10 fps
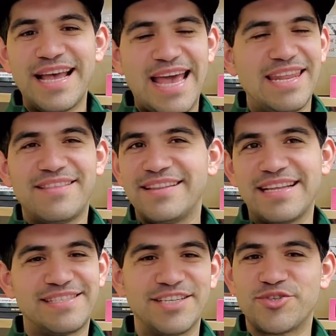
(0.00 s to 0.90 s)
Anything
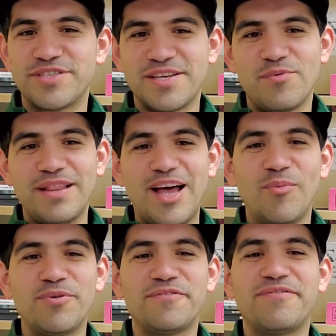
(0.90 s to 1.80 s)
that's citrusy will
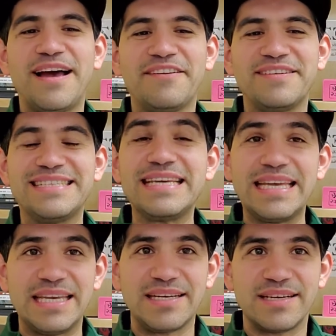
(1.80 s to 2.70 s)
help you fight
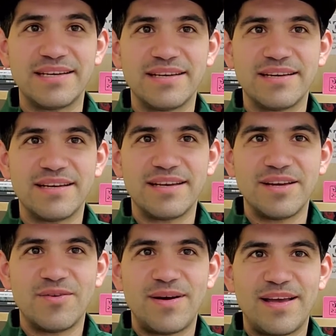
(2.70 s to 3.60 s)
fatigue,
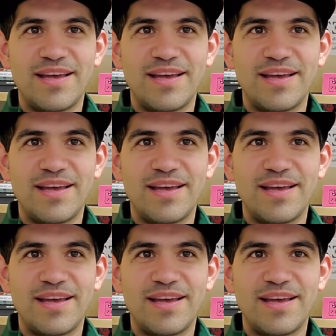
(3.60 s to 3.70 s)
right?